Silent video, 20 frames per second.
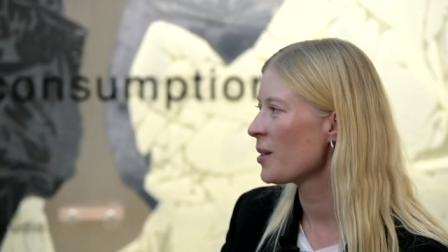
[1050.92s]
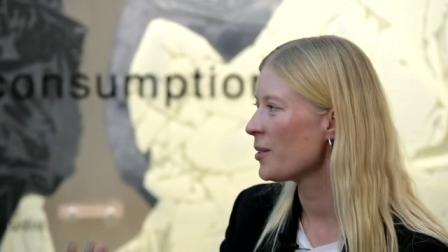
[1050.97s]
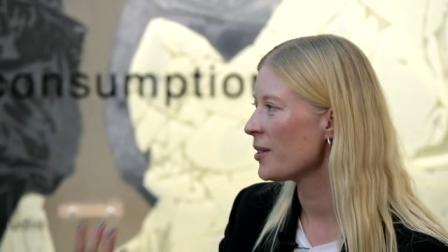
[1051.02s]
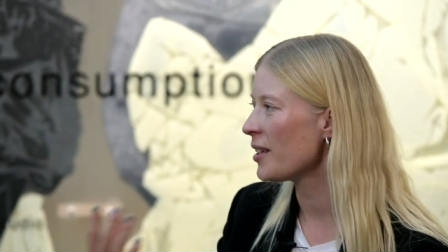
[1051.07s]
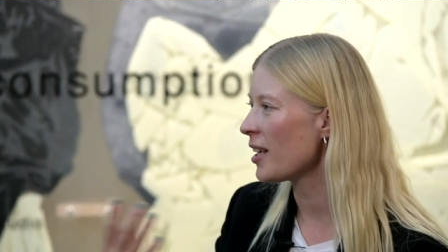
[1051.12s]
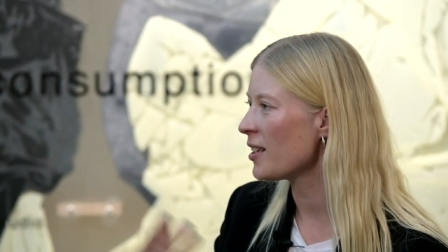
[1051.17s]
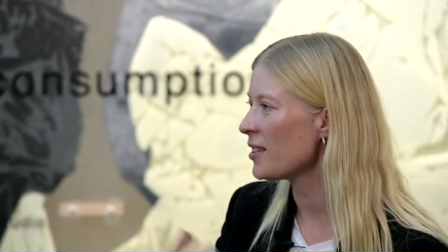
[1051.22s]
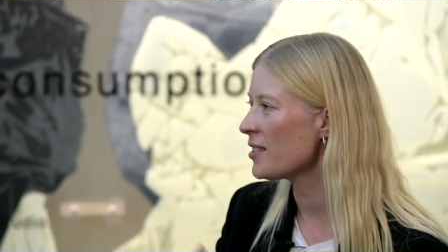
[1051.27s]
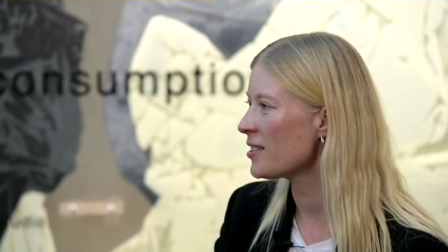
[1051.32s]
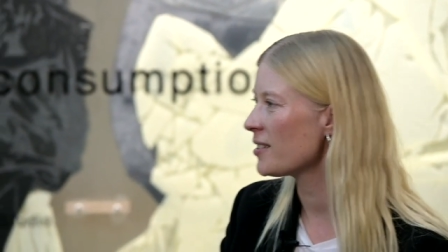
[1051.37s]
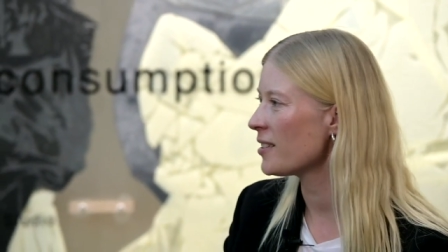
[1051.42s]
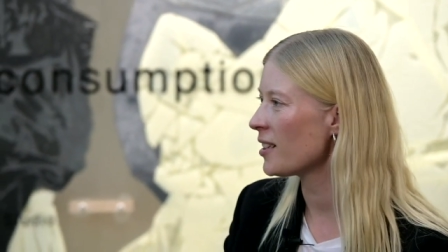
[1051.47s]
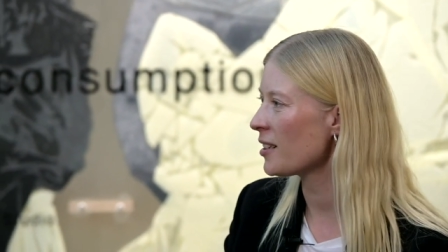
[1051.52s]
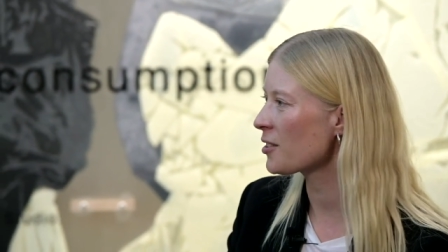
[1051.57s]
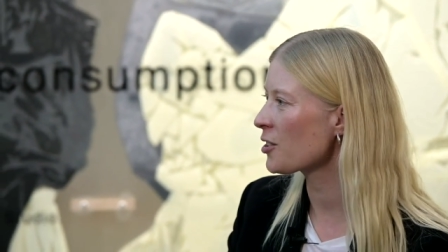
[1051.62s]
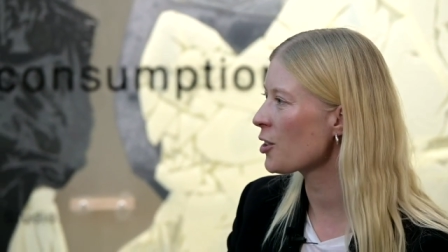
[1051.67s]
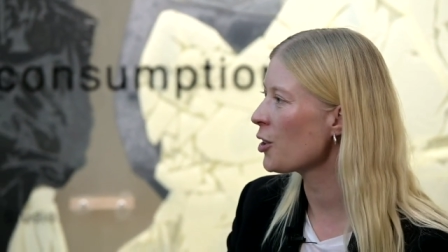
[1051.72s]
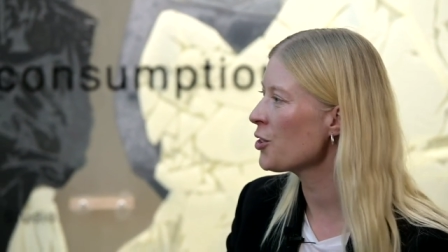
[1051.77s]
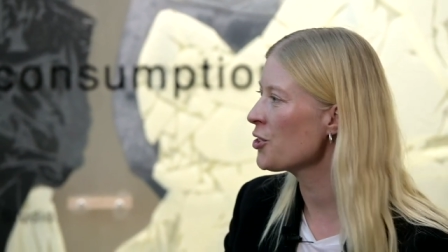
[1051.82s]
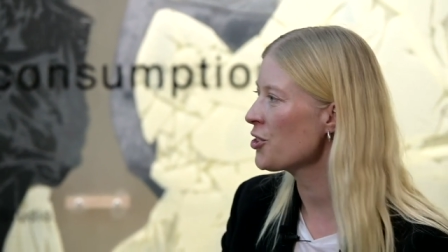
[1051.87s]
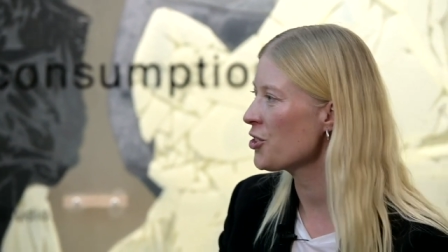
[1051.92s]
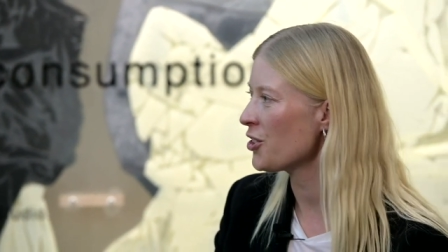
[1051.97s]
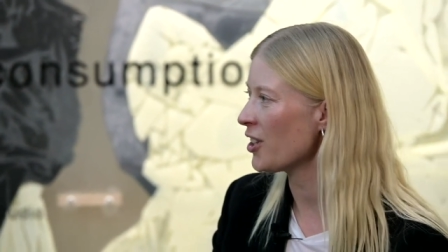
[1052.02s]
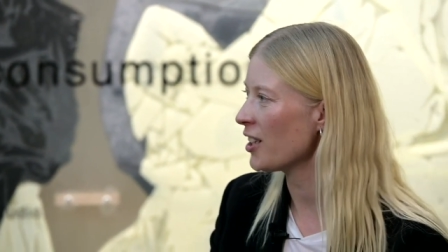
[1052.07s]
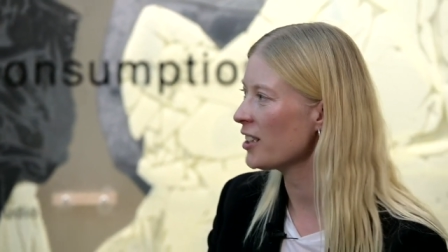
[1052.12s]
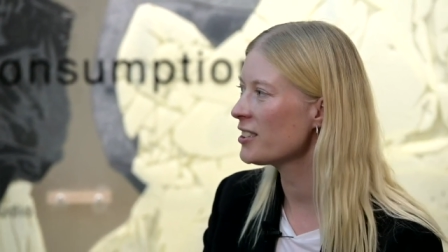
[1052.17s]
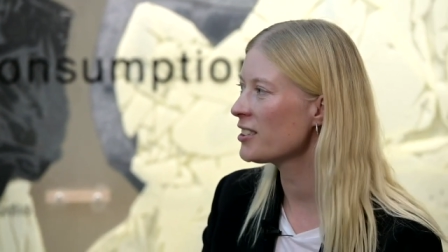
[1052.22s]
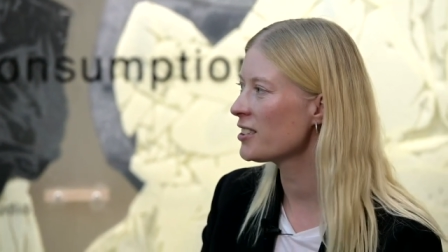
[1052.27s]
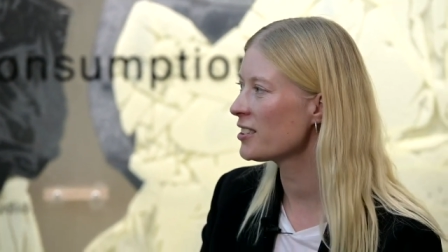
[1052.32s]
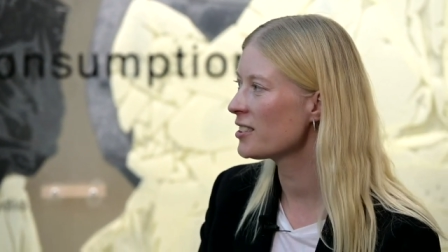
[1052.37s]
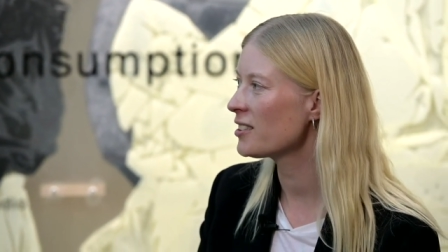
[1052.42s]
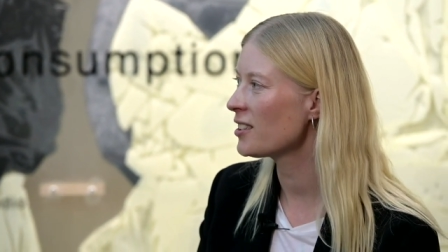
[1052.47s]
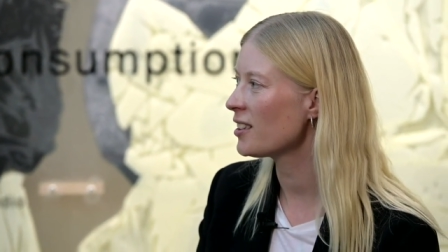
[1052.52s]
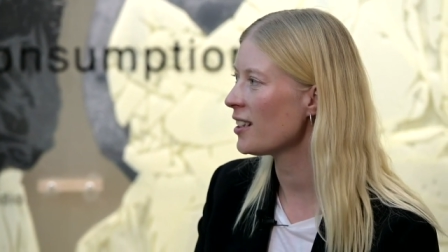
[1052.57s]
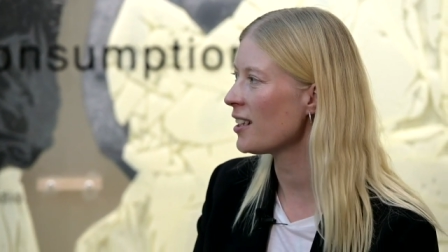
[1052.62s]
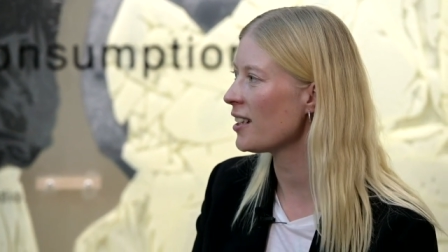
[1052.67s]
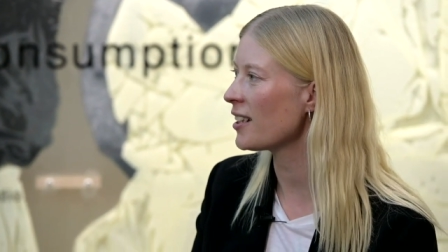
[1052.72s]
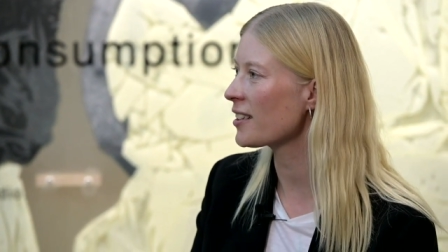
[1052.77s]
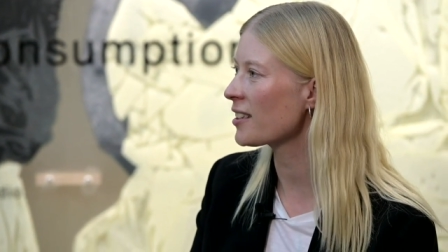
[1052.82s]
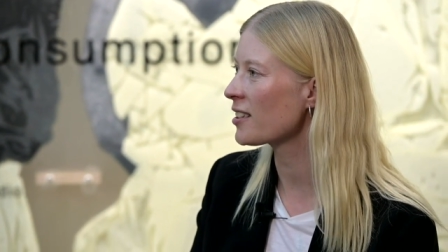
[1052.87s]
That's that contrast.
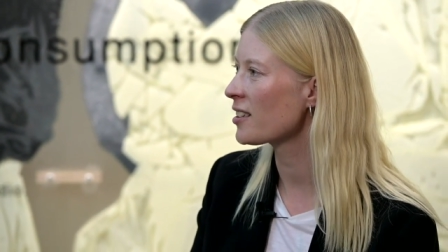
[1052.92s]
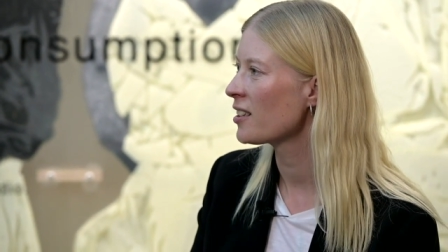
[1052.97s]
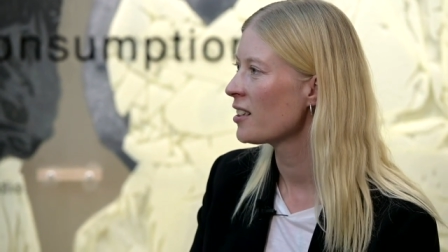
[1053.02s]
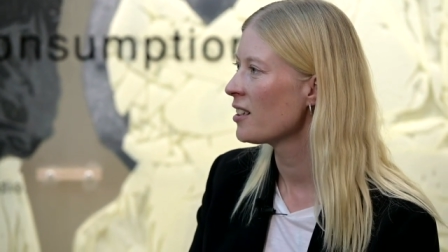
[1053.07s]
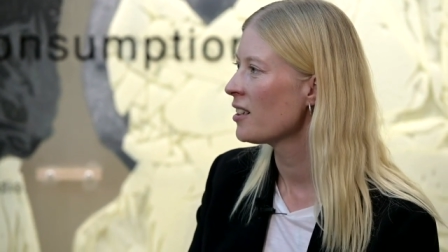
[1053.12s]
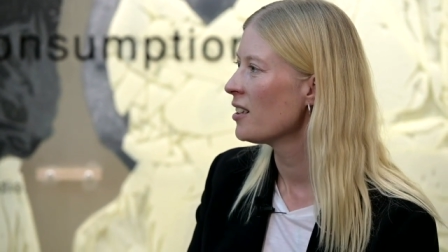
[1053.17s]
Like,